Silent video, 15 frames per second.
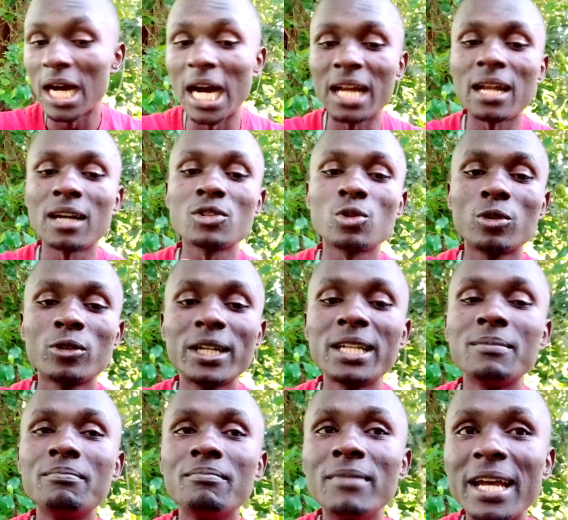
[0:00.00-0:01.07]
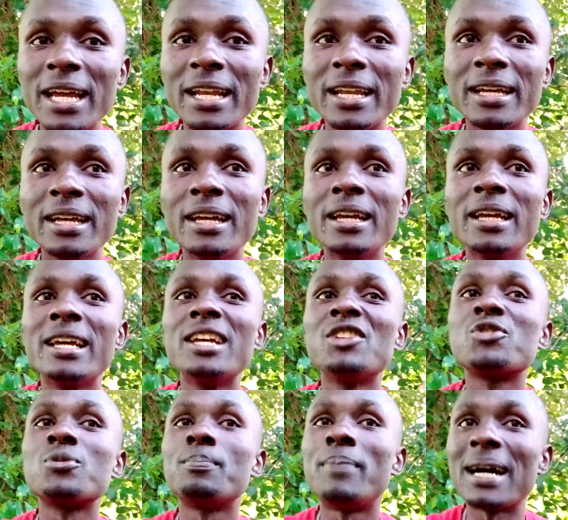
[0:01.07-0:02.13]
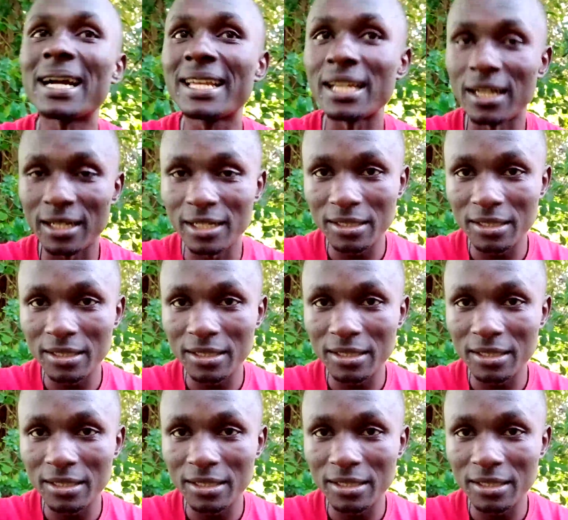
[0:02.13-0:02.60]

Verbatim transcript: and has already made his backyard